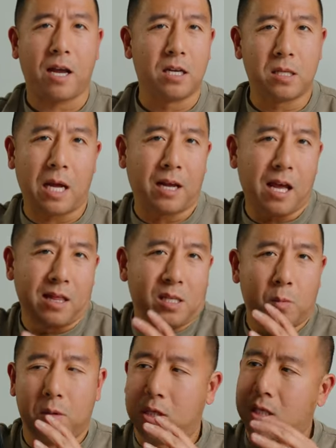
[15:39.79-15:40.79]
And
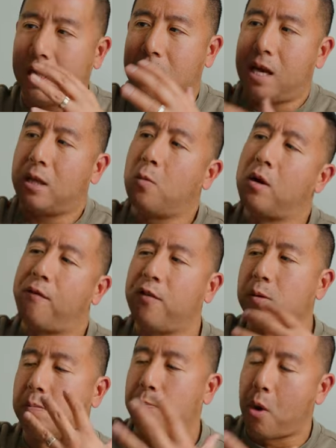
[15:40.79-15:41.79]
this one, just like the other one,
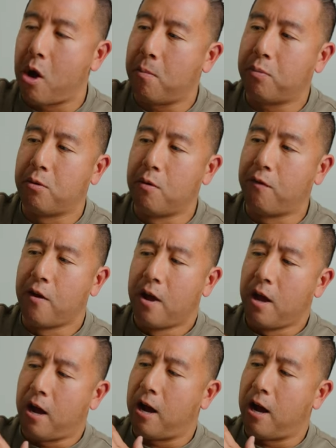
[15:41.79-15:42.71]
feels bomb-proof